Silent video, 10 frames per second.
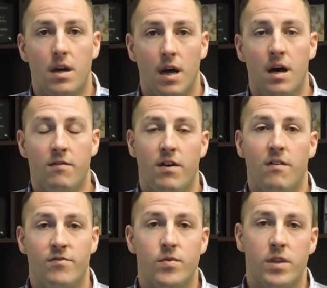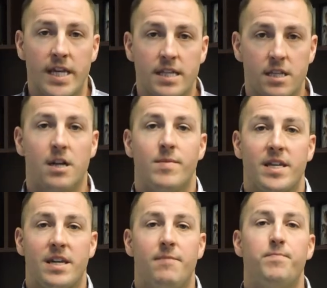of new leads
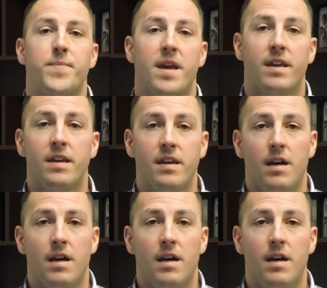coming in, right?